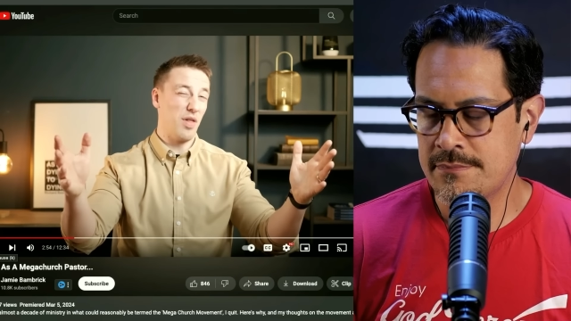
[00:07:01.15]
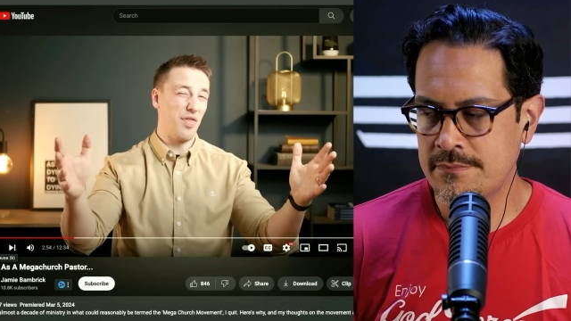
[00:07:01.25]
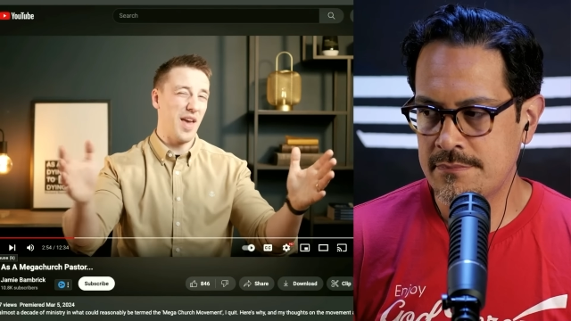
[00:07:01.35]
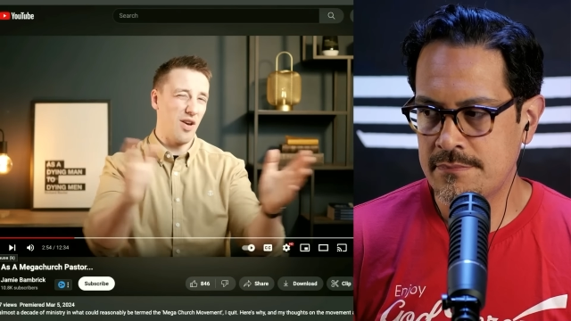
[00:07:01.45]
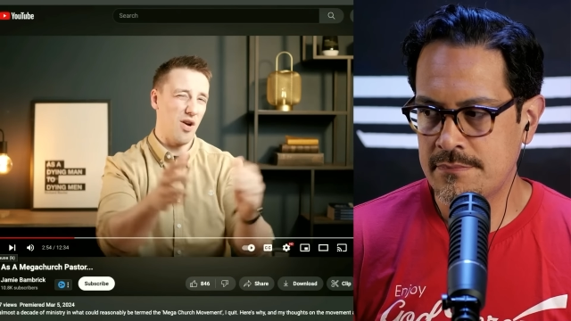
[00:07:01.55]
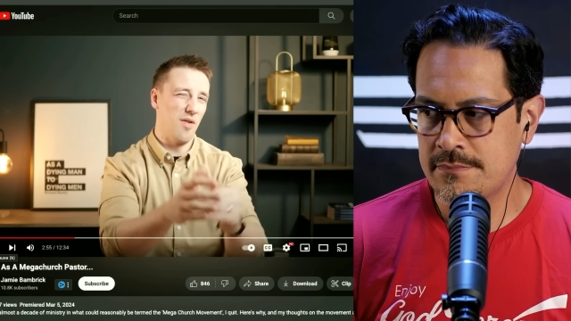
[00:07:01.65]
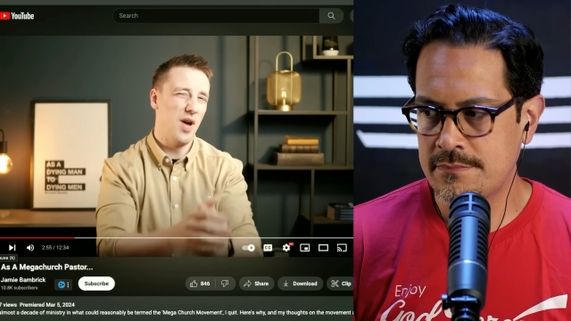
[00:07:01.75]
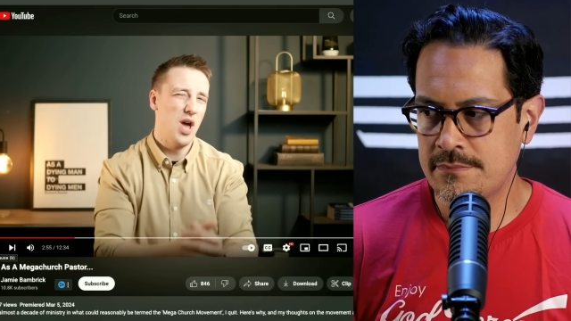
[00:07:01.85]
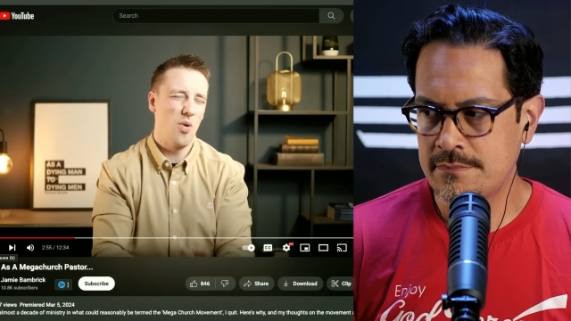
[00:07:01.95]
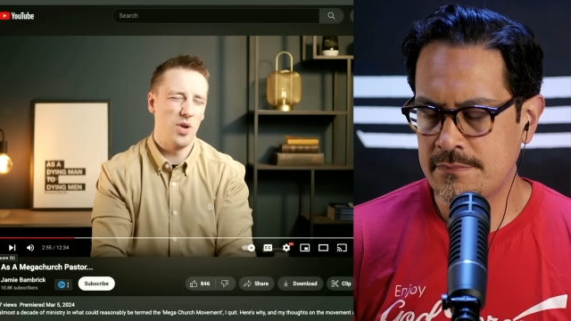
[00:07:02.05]
Speaker 1: think of
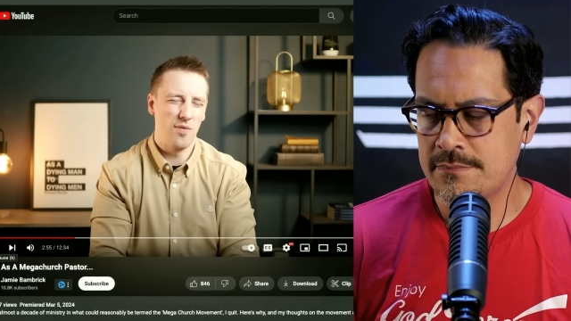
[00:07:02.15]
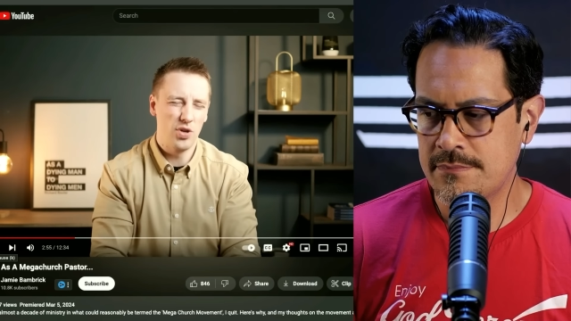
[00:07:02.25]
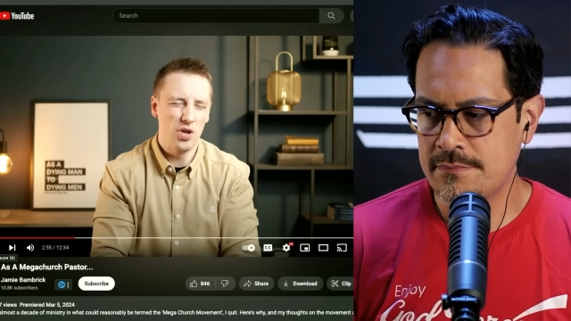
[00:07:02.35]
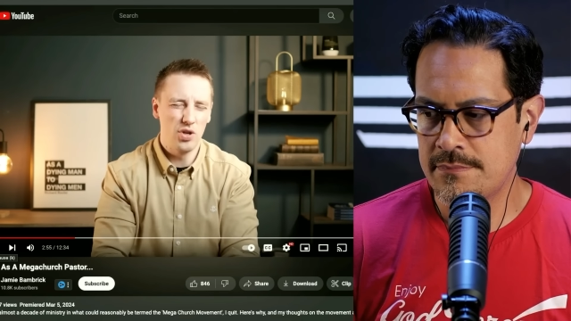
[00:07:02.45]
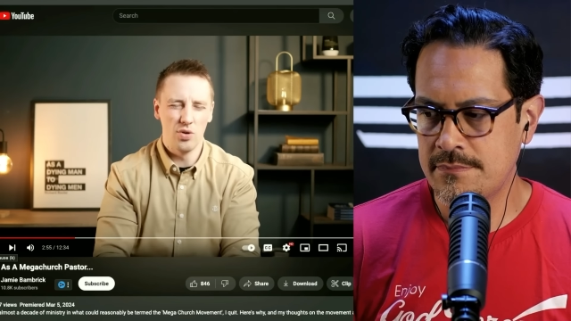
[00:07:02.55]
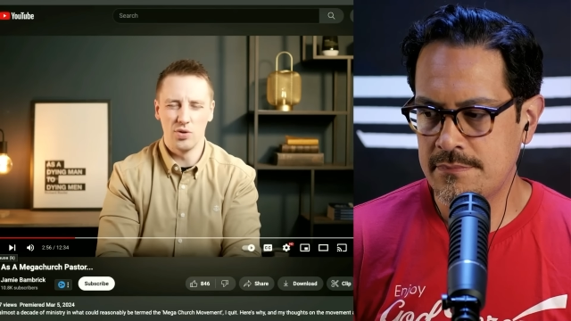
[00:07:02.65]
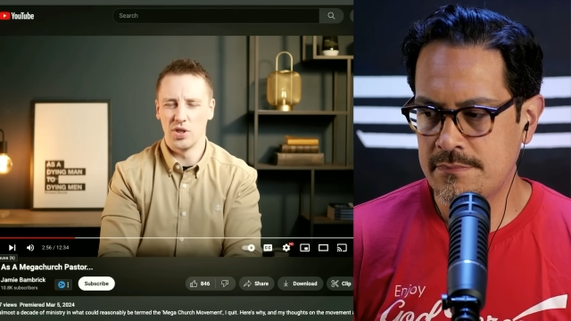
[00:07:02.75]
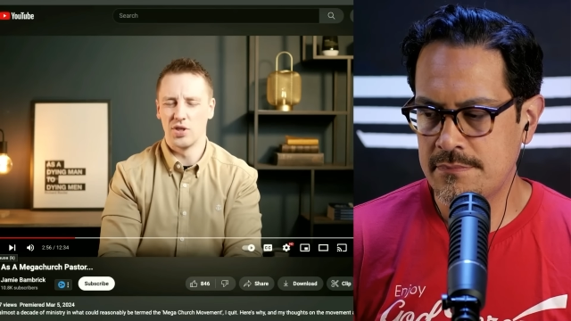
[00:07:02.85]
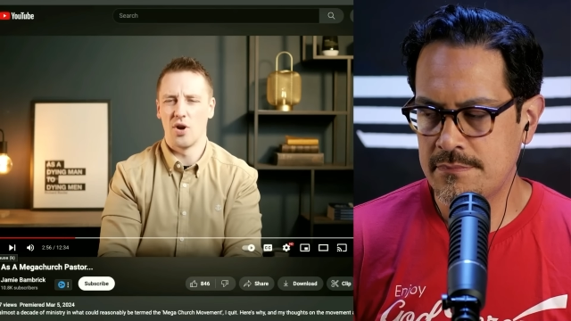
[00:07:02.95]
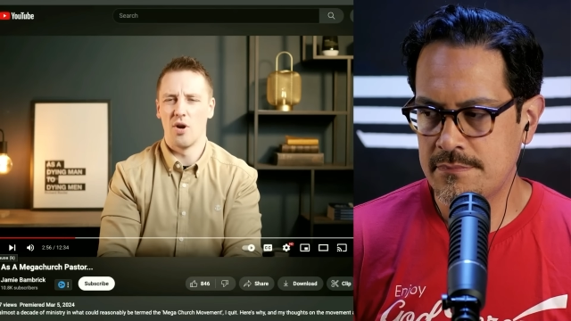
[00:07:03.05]
whenever you use
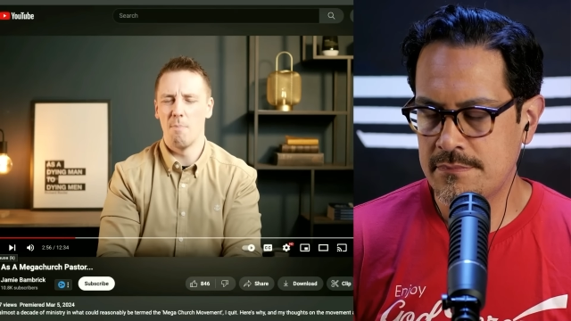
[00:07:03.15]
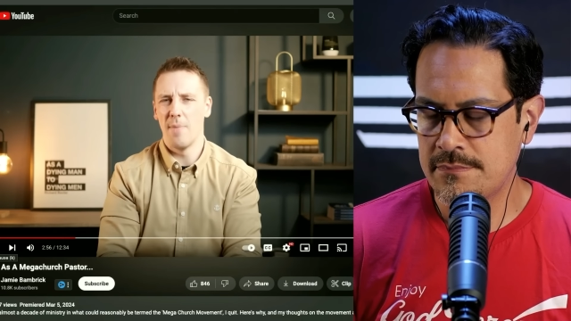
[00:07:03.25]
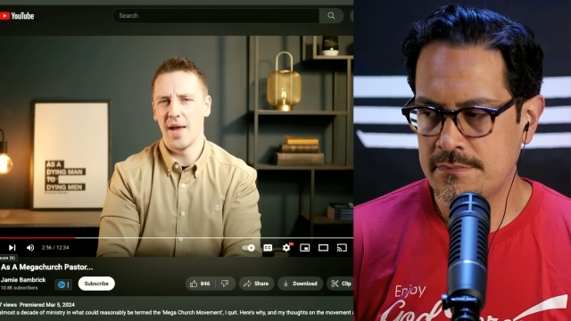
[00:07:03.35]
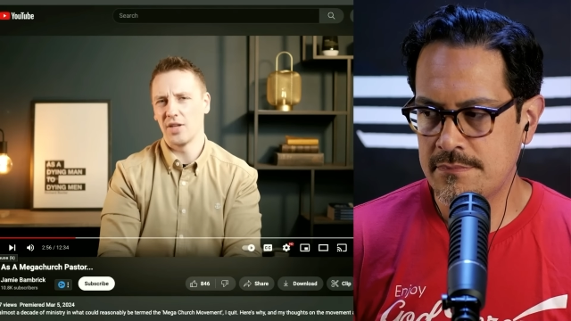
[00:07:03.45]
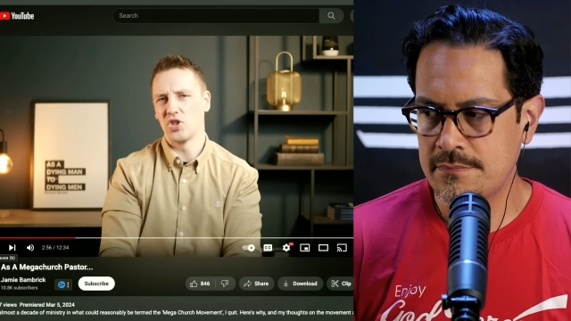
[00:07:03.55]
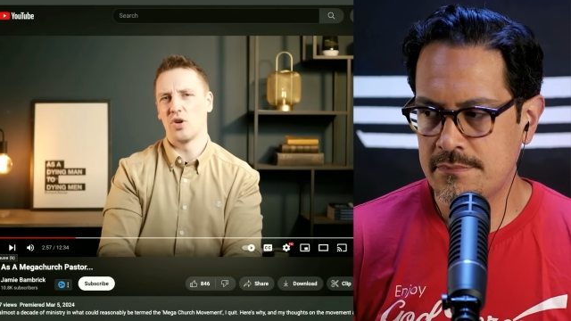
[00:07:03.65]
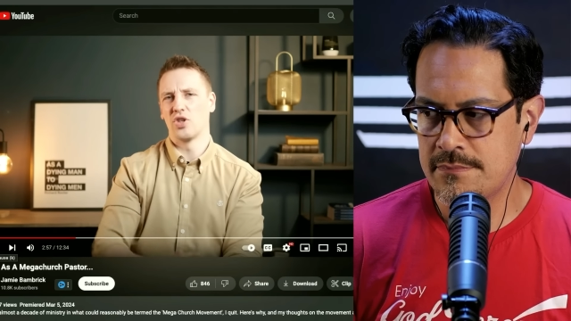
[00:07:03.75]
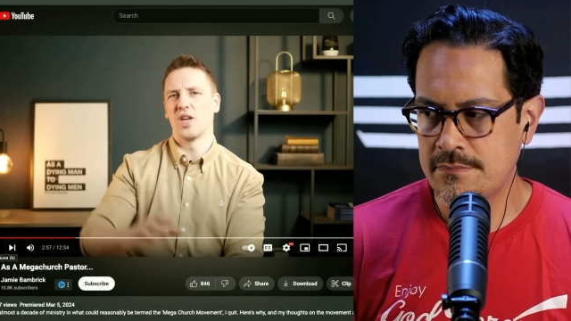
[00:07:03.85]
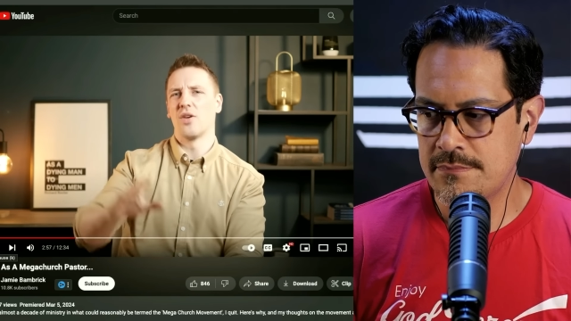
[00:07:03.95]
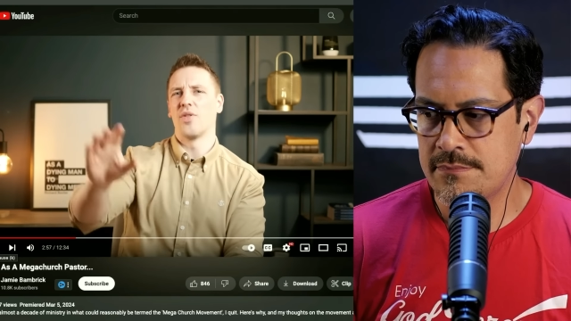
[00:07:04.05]
the term
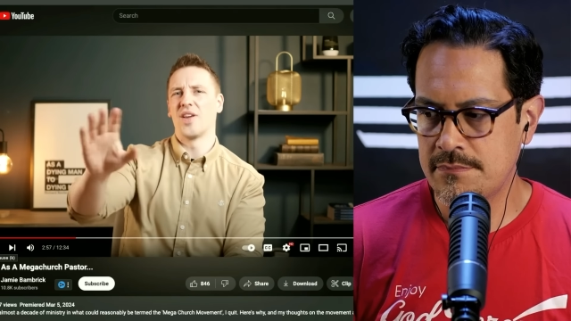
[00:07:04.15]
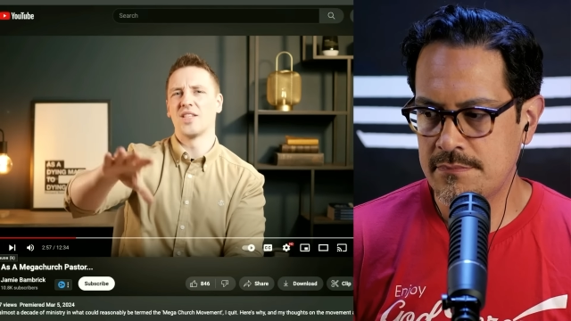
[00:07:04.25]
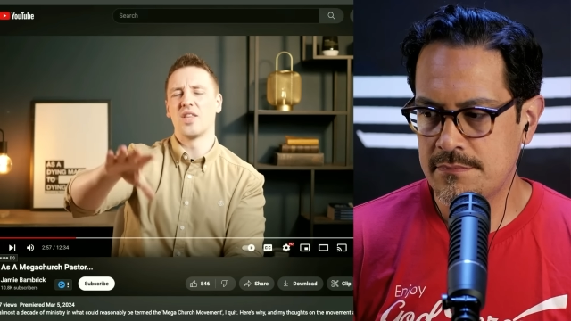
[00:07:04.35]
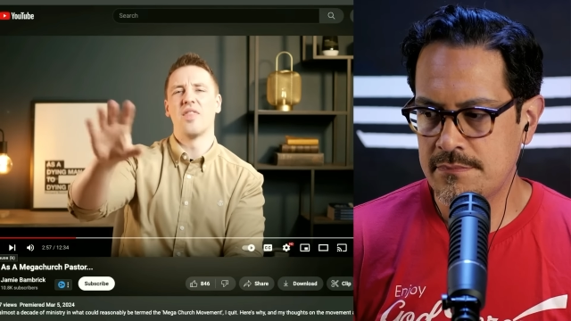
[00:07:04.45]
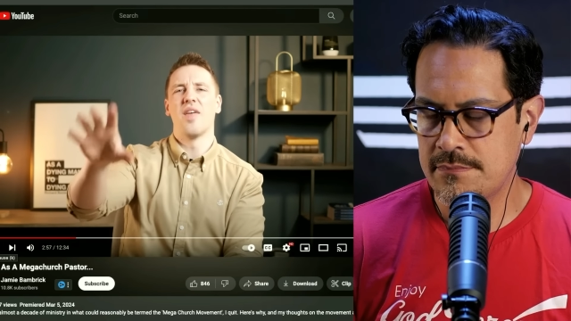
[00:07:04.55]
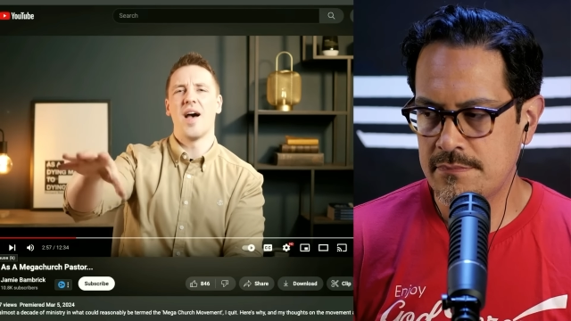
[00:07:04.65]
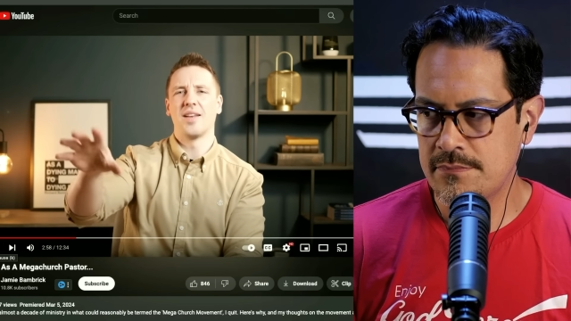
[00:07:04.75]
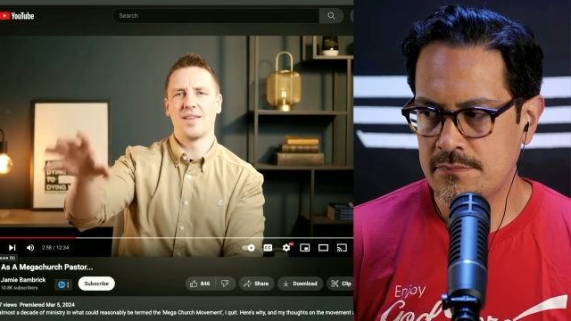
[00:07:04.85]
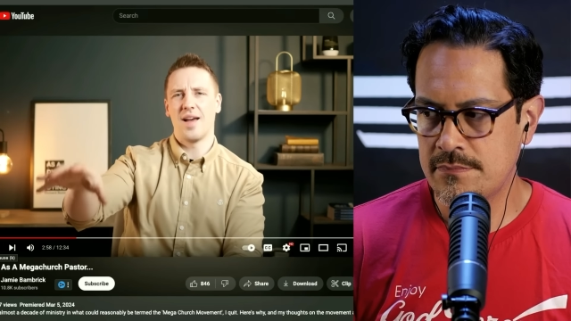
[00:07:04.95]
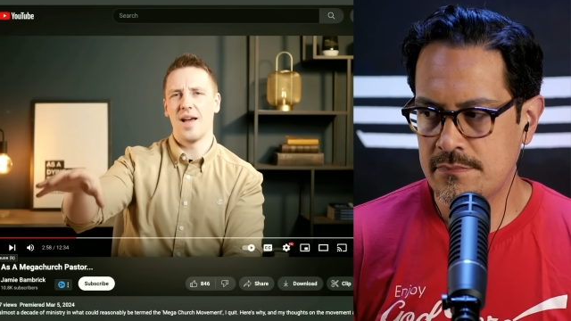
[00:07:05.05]
megachurch, and I don't think it's
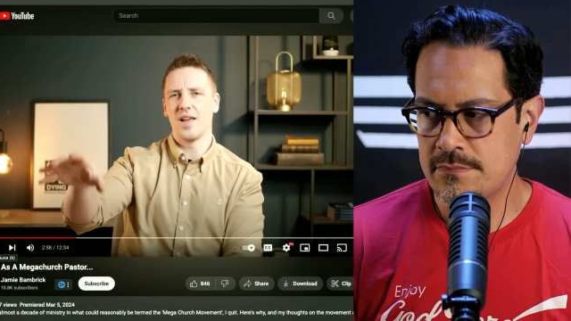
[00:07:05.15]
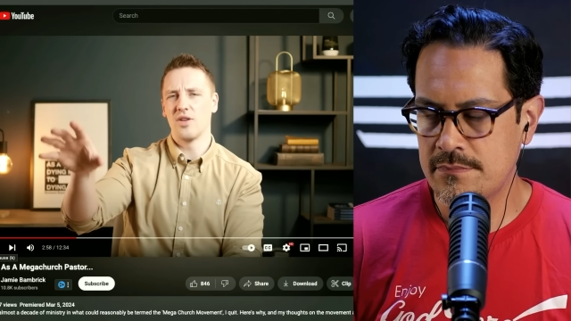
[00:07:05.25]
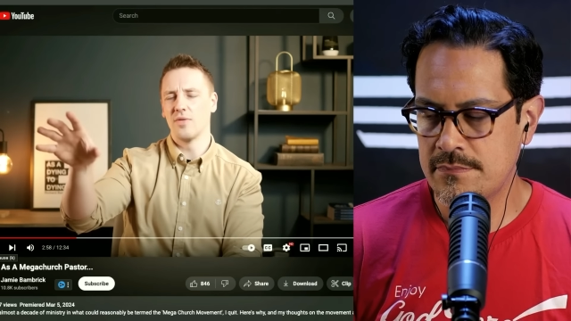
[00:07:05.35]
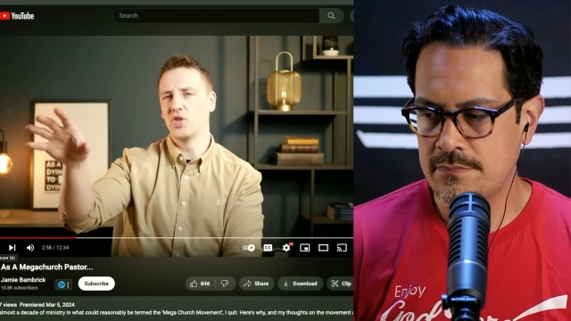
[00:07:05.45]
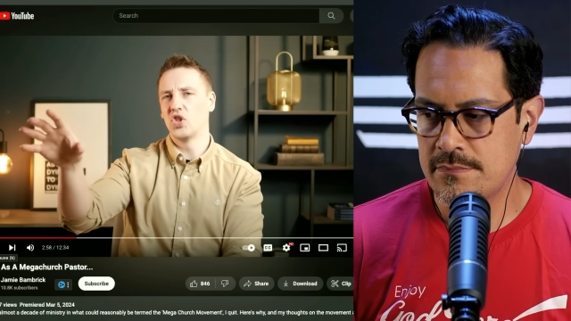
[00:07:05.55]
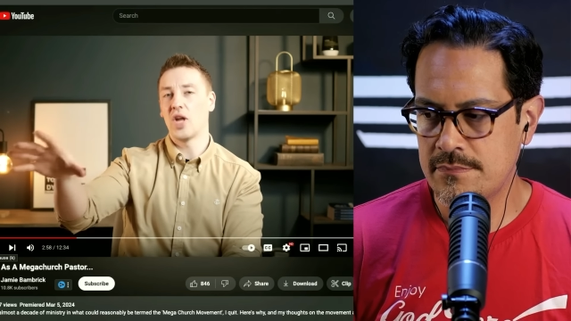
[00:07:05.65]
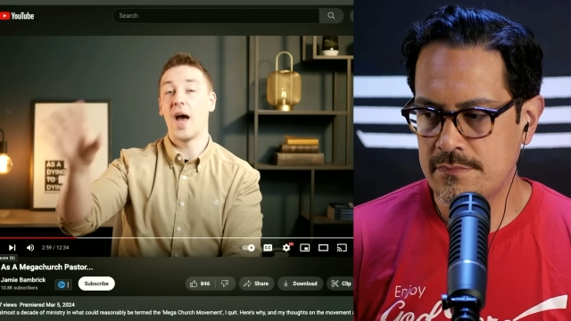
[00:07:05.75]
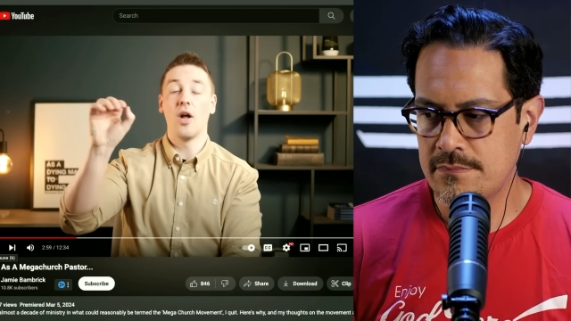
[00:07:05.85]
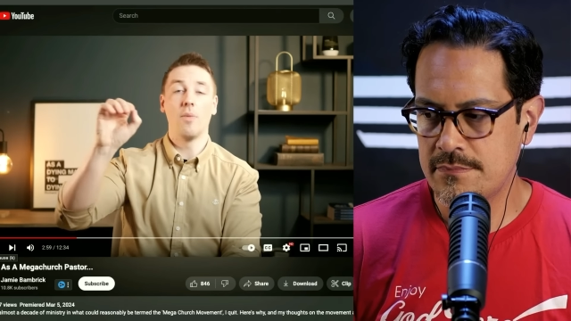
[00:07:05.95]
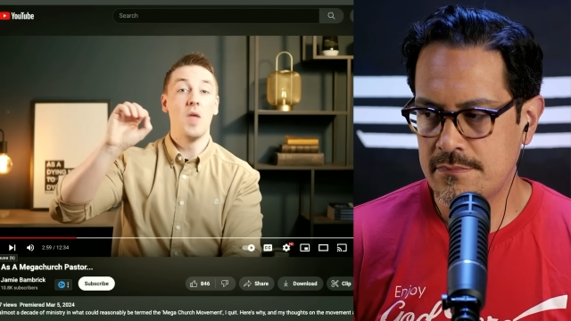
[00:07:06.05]
that kind of
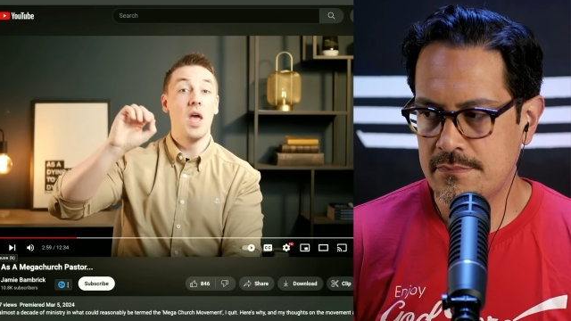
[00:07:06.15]
style.